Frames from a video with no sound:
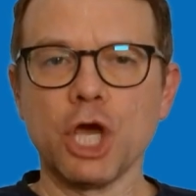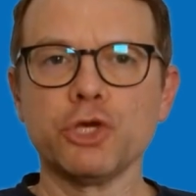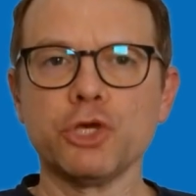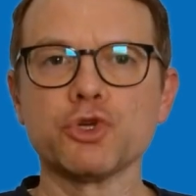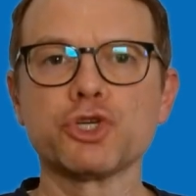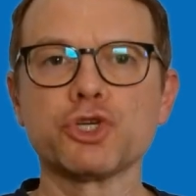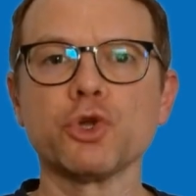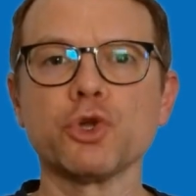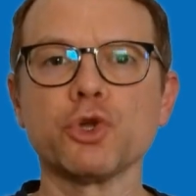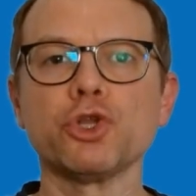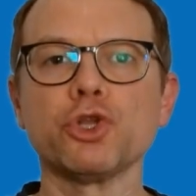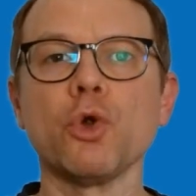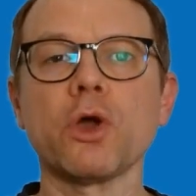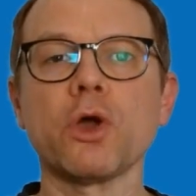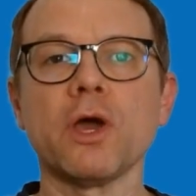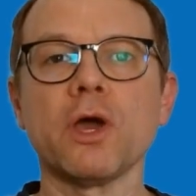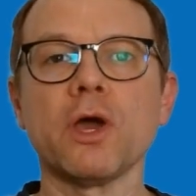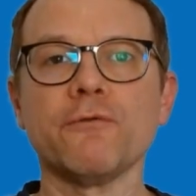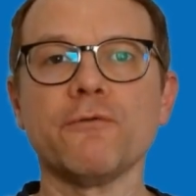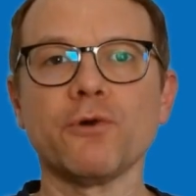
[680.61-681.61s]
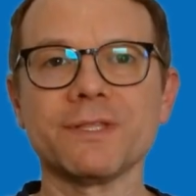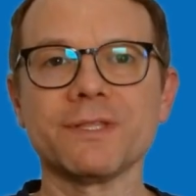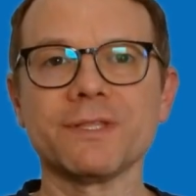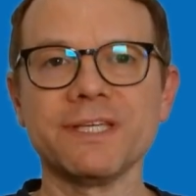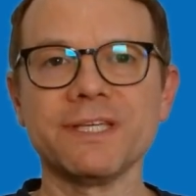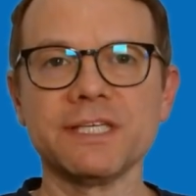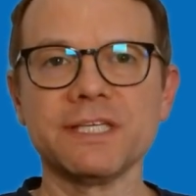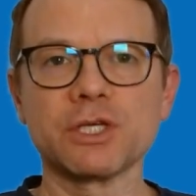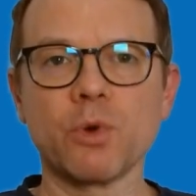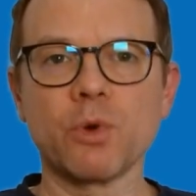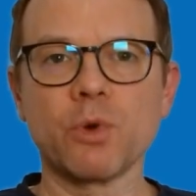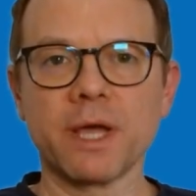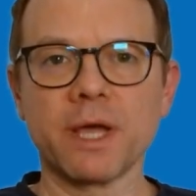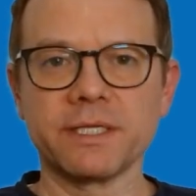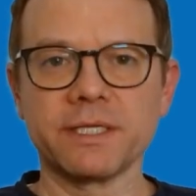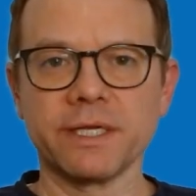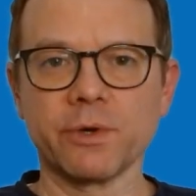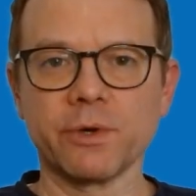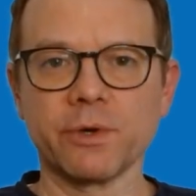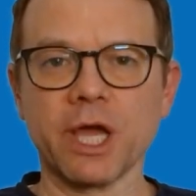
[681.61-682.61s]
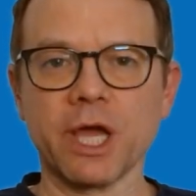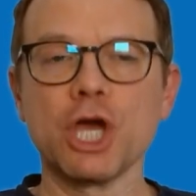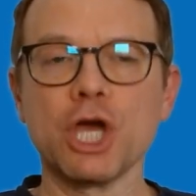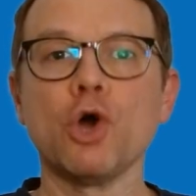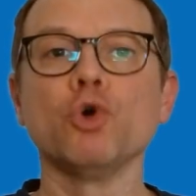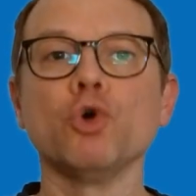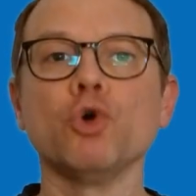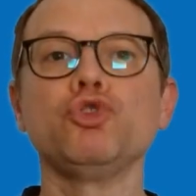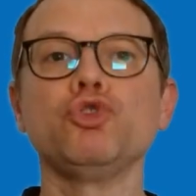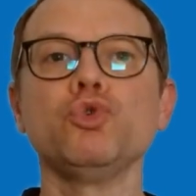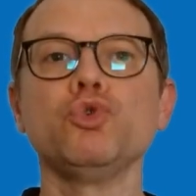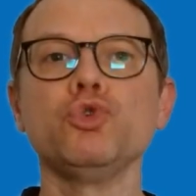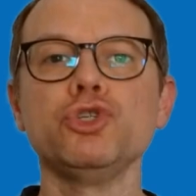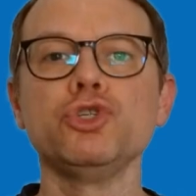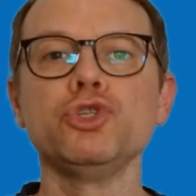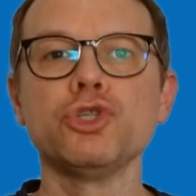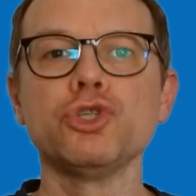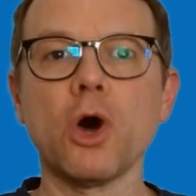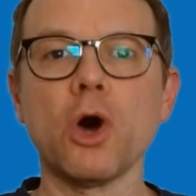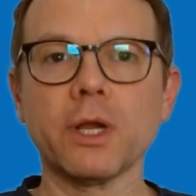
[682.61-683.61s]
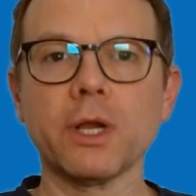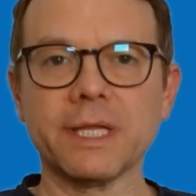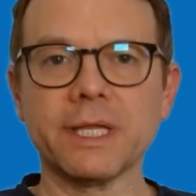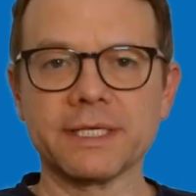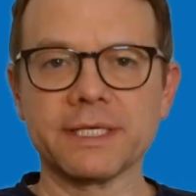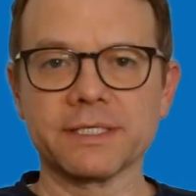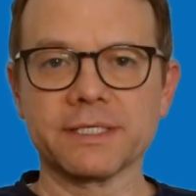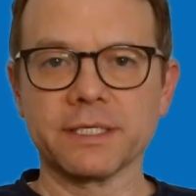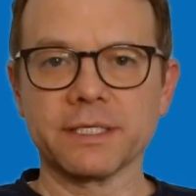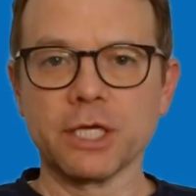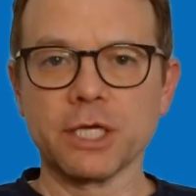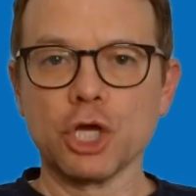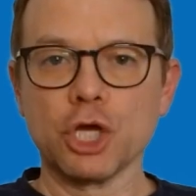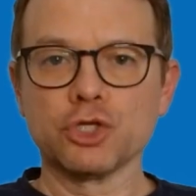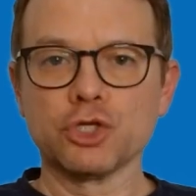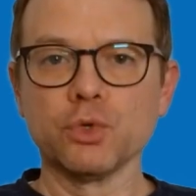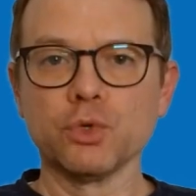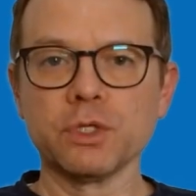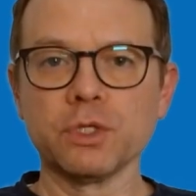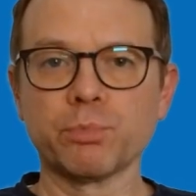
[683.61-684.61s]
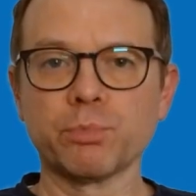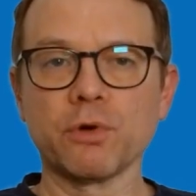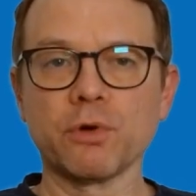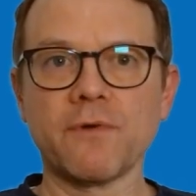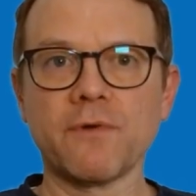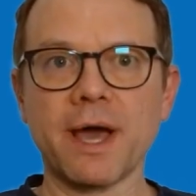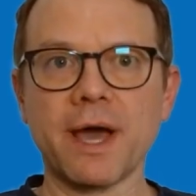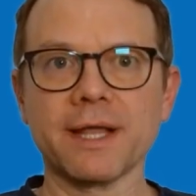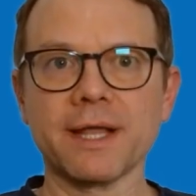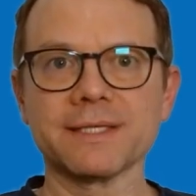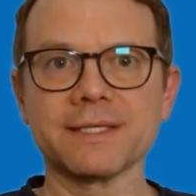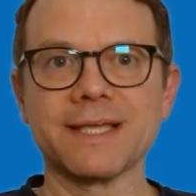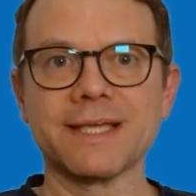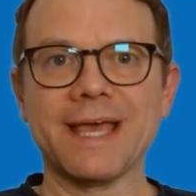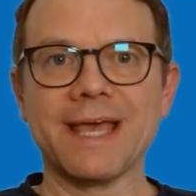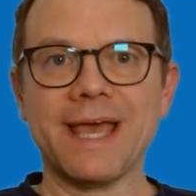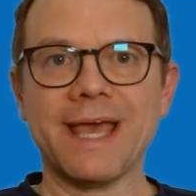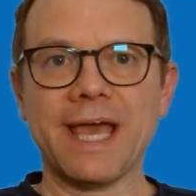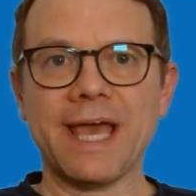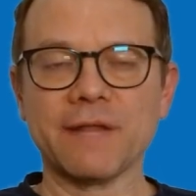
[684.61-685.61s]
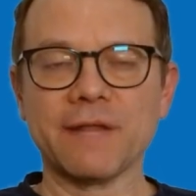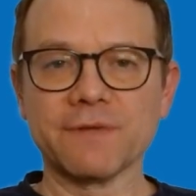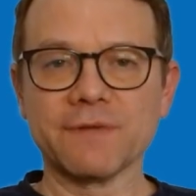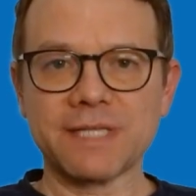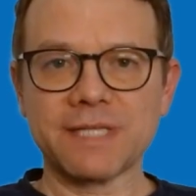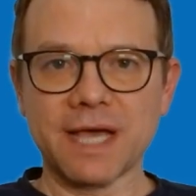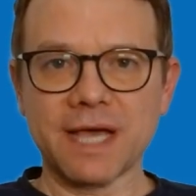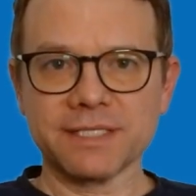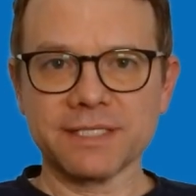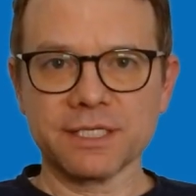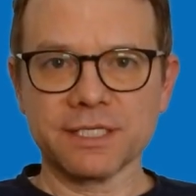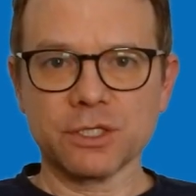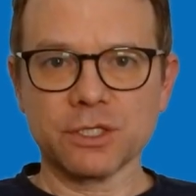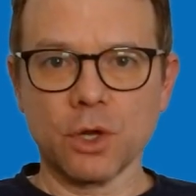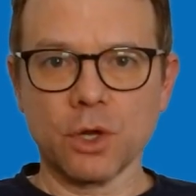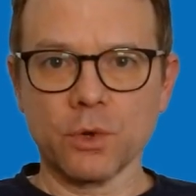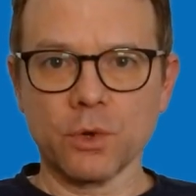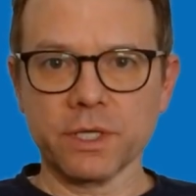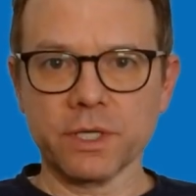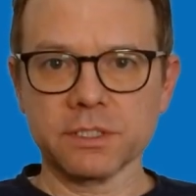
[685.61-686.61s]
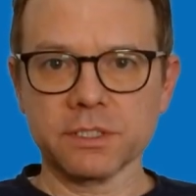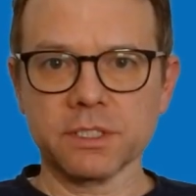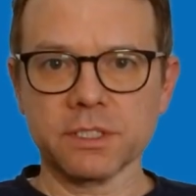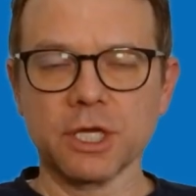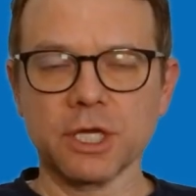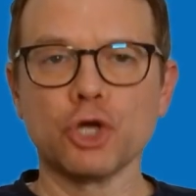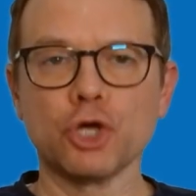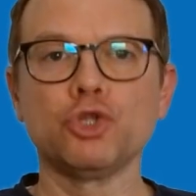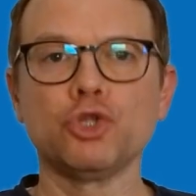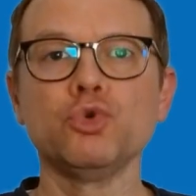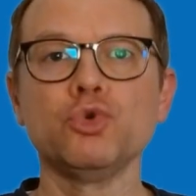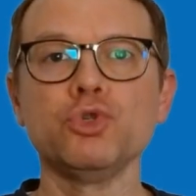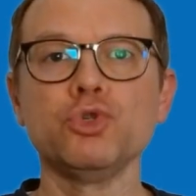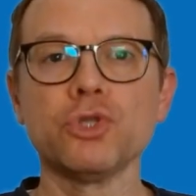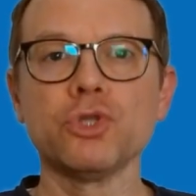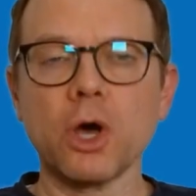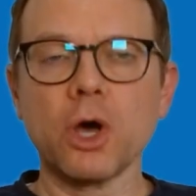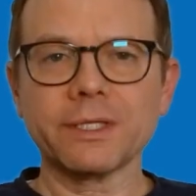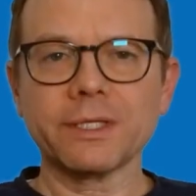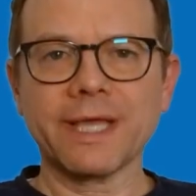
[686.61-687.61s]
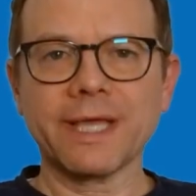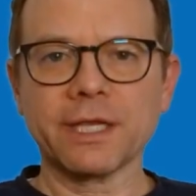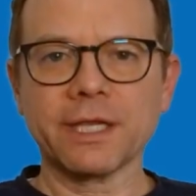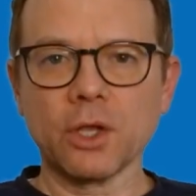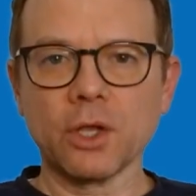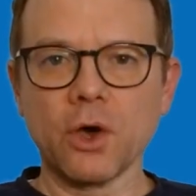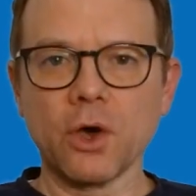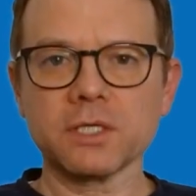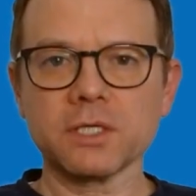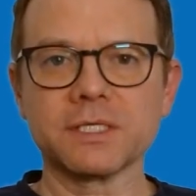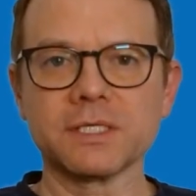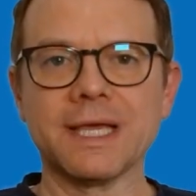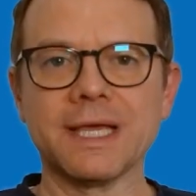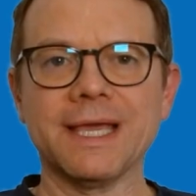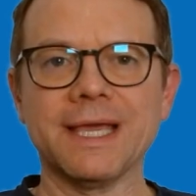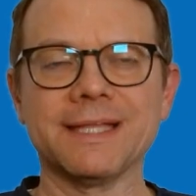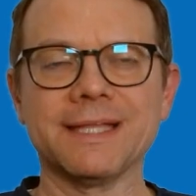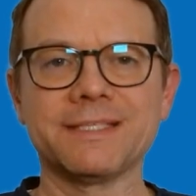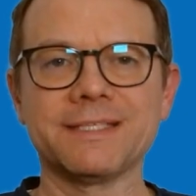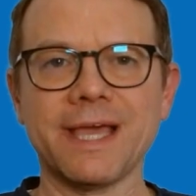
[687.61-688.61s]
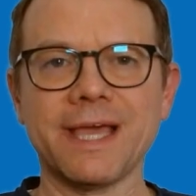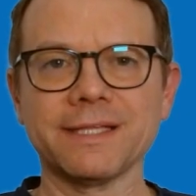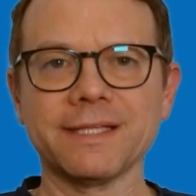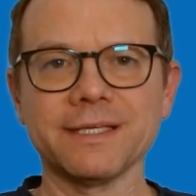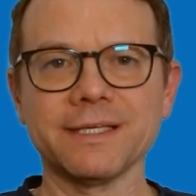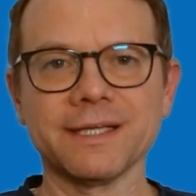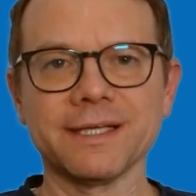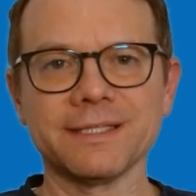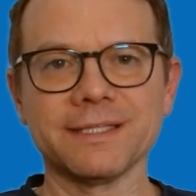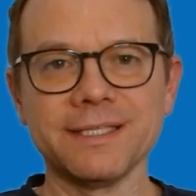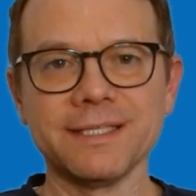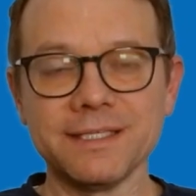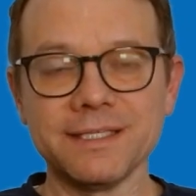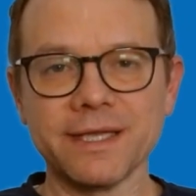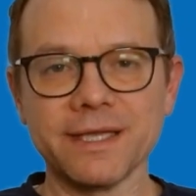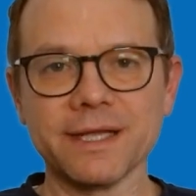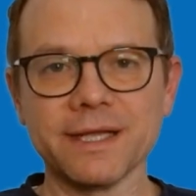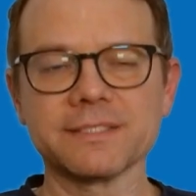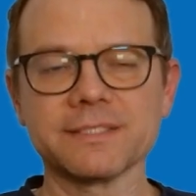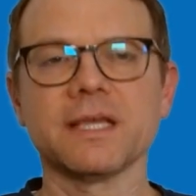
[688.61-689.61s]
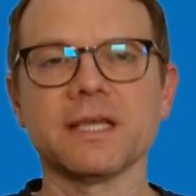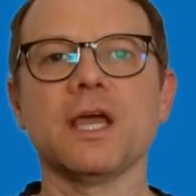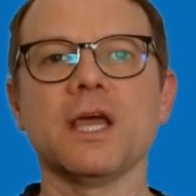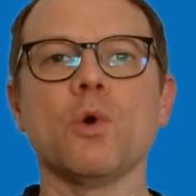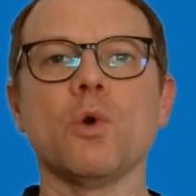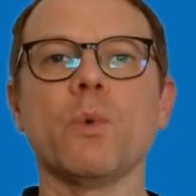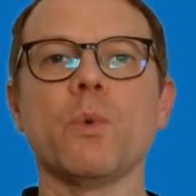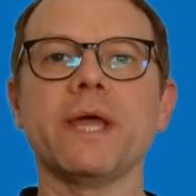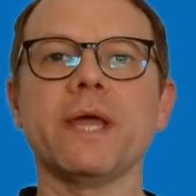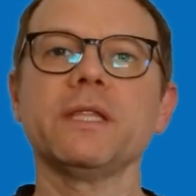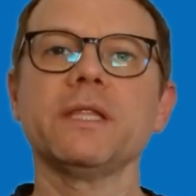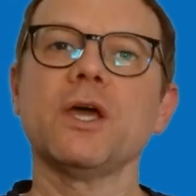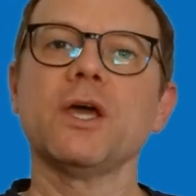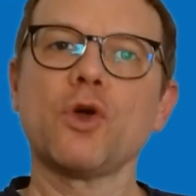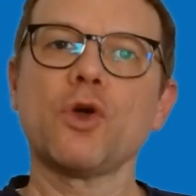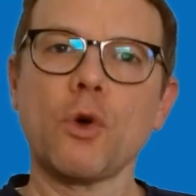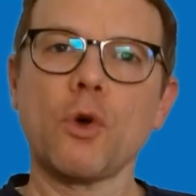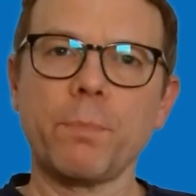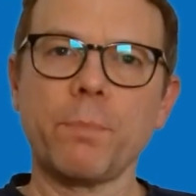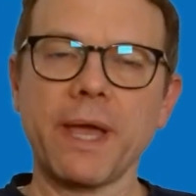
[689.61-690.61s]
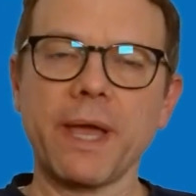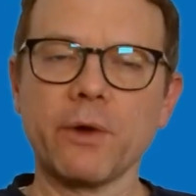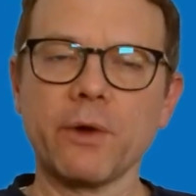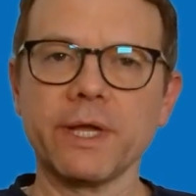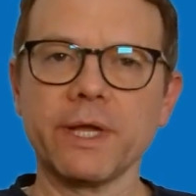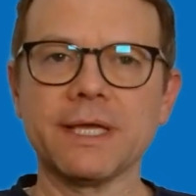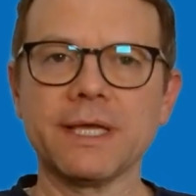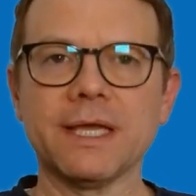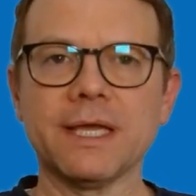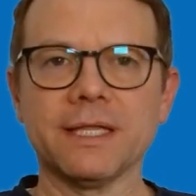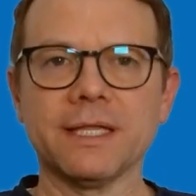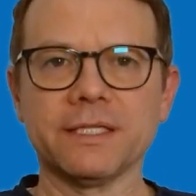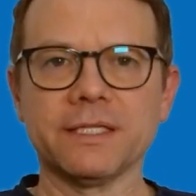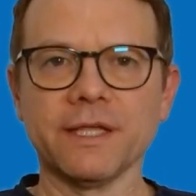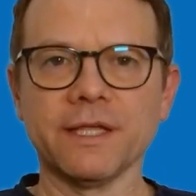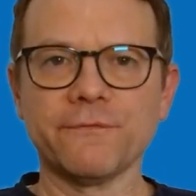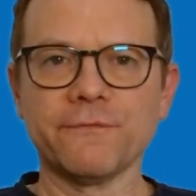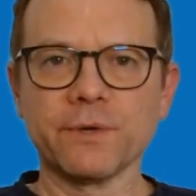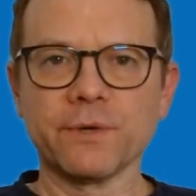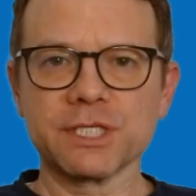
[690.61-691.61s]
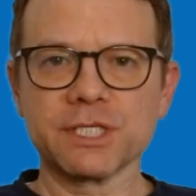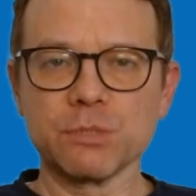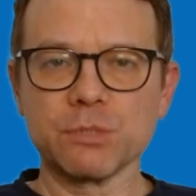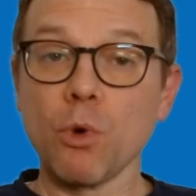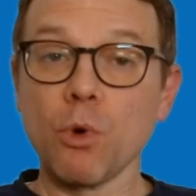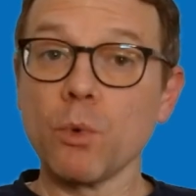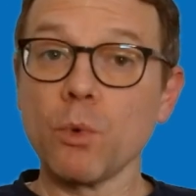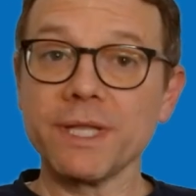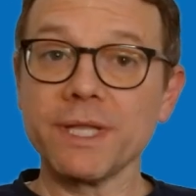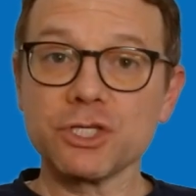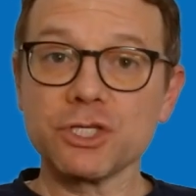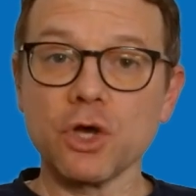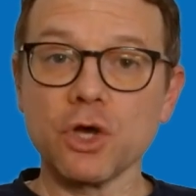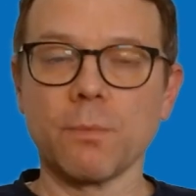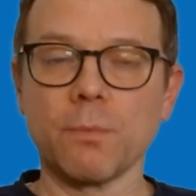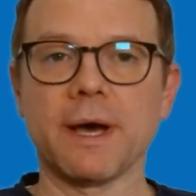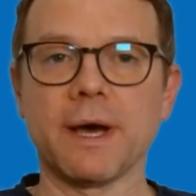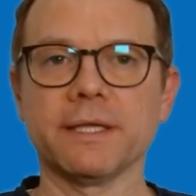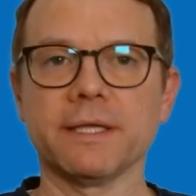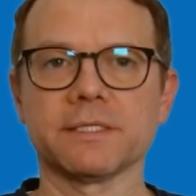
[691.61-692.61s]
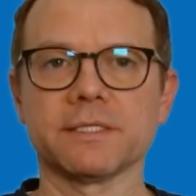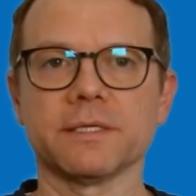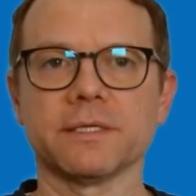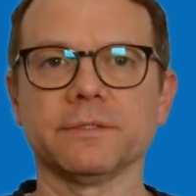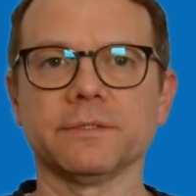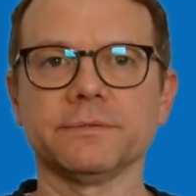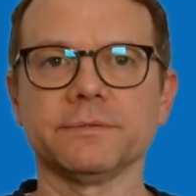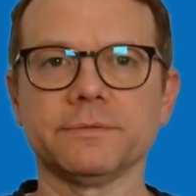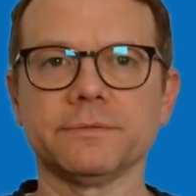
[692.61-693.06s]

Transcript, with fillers: You should look for these criteria and do not listen to the provider's advertising slogans. Do not get lost in technical details when comparing different small wind turbines.